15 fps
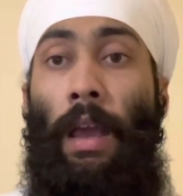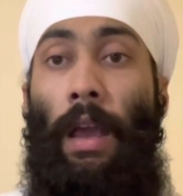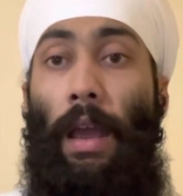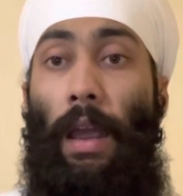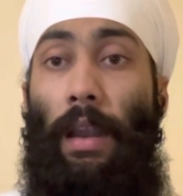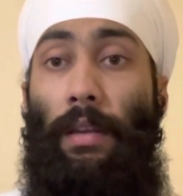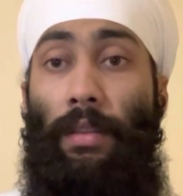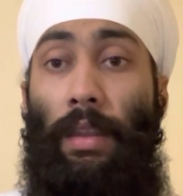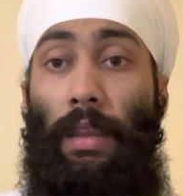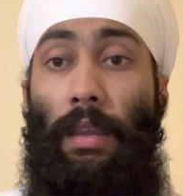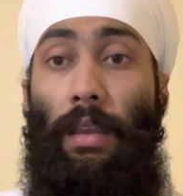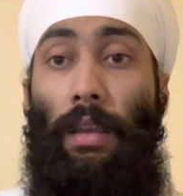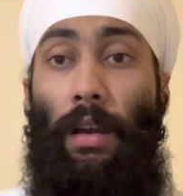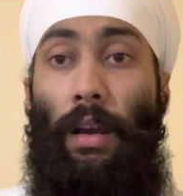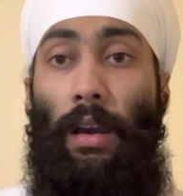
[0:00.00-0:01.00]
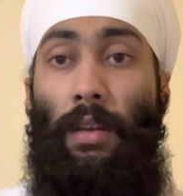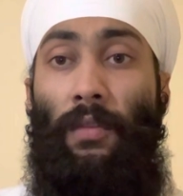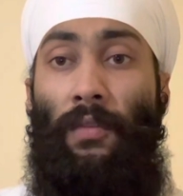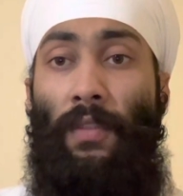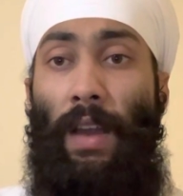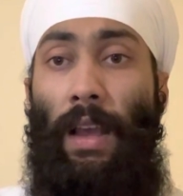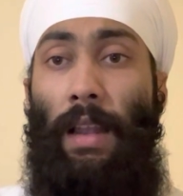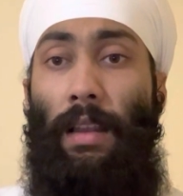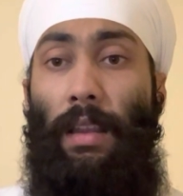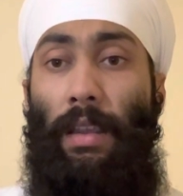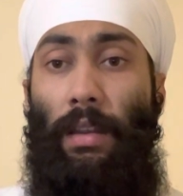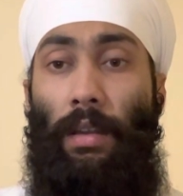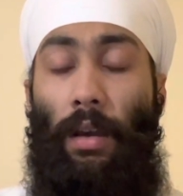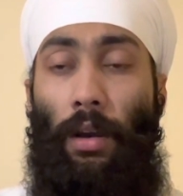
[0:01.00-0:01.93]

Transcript: and they are well in